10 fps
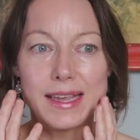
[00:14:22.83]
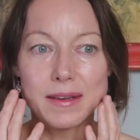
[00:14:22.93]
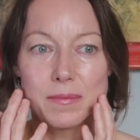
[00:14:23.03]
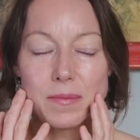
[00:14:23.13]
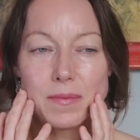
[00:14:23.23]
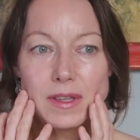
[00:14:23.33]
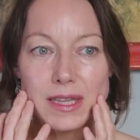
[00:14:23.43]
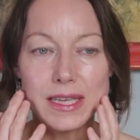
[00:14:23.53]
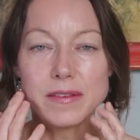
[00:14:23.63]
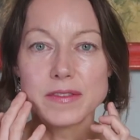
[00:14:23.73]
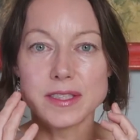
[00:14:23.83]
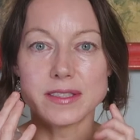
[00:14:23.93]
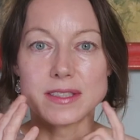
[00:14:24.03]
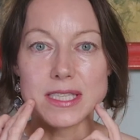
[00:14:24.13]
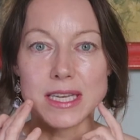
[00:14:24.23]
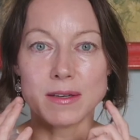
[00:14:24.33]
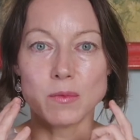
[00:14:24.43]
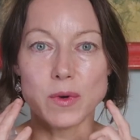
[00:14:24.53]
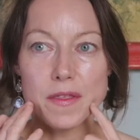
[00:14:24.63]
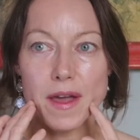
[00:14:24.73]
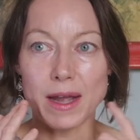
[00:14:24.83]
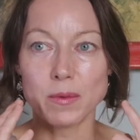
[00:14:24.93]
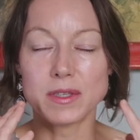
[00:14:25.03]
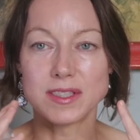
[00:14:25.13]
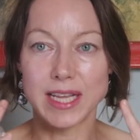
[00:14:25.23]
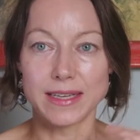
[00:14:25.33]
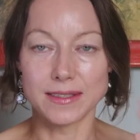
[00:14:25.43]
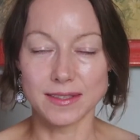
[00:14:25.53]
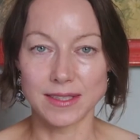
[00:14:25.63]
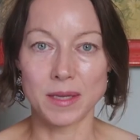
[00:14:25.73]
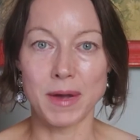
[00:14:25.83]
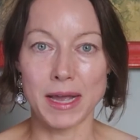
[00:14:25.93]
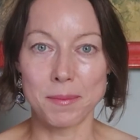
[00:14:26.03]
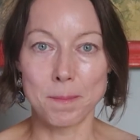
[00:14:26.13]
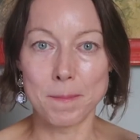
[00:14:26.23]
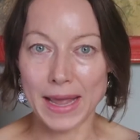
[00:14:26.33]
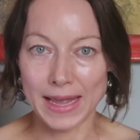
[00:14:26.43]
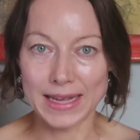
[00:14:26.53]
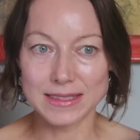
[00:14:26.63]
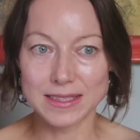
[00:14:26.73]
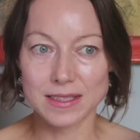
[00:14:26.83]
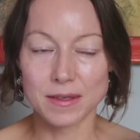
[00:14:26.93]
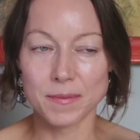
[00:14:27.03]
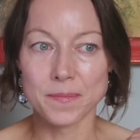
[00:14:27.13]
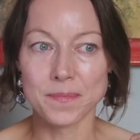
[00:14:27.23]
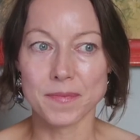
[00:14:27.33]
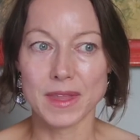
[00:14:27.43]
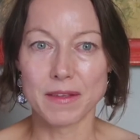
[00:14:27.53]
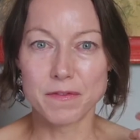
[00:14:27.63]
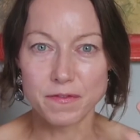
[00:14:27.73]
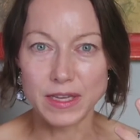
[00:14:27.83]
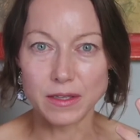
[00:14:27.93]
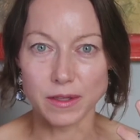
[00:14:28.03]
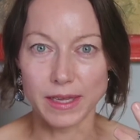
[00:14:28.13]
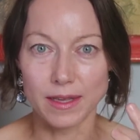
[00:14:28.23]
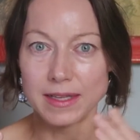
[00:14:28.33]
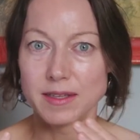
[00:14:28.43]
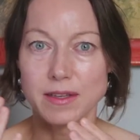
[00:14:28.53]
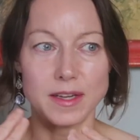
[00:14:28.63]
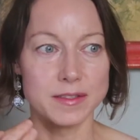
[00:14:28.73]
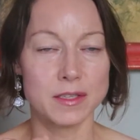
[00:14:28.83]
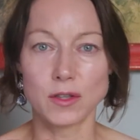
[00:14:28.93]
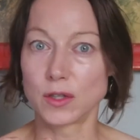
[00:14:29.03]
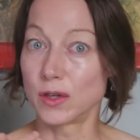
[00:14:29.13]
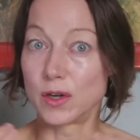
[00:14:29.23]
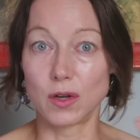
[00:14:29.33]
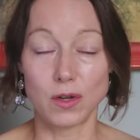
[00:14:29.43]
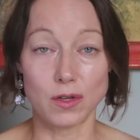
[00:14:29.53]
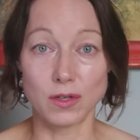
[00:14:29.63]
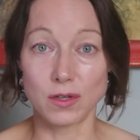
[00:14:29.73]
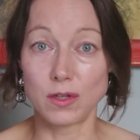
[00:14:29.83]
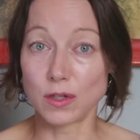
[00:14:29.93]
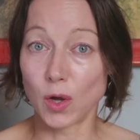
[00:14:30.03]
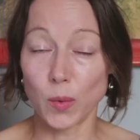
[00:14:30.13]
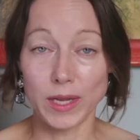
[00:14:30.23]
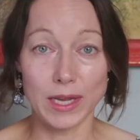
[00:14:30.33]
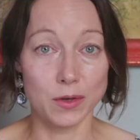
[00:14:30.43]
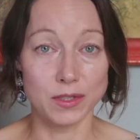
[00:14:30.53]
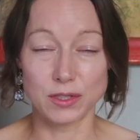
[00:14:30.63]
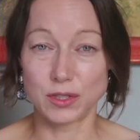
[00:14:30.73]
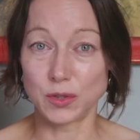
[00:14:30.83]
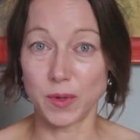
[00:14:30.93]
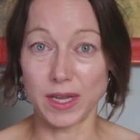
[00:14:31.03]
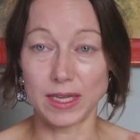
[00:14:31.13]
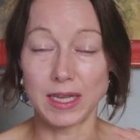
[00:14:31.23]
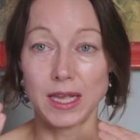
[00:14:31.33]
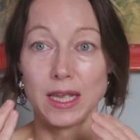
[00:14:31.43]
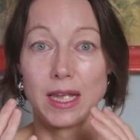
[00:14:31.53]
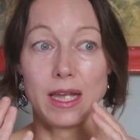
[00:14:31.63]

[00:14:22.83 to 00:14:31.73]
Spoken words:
it leaves the skin with, I would say, a semi-matte feeling. It doesn't look glowy or dewy.